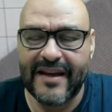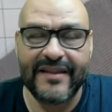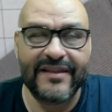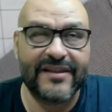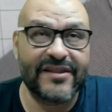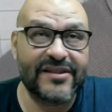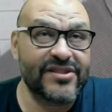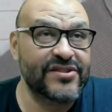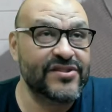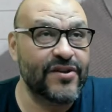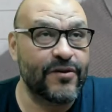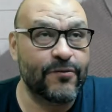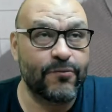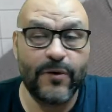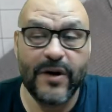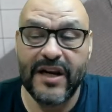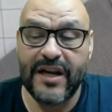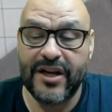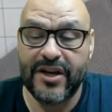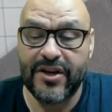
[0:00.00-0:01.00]
this is a
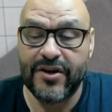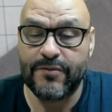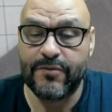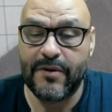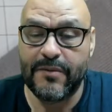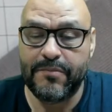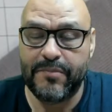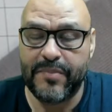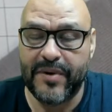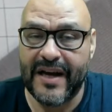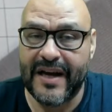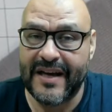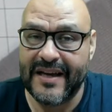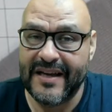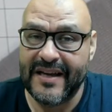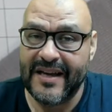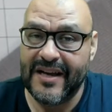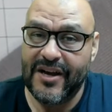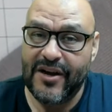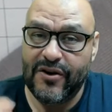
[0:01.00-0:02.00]
really good one. But
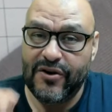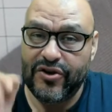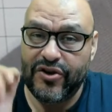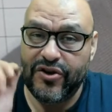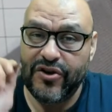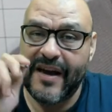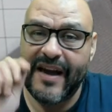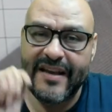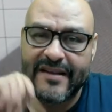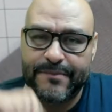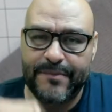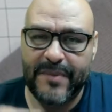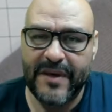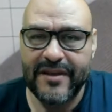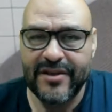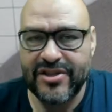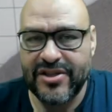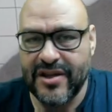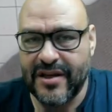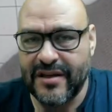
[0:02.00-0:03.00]
you guys be
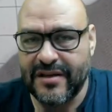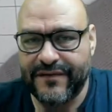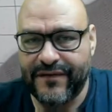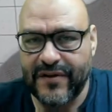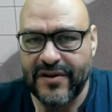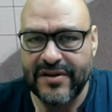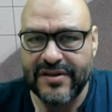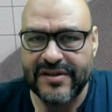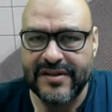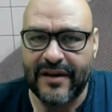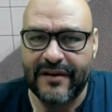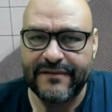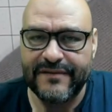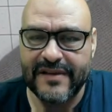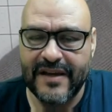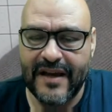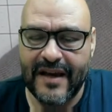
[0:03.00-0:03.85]
the judge for yourselves,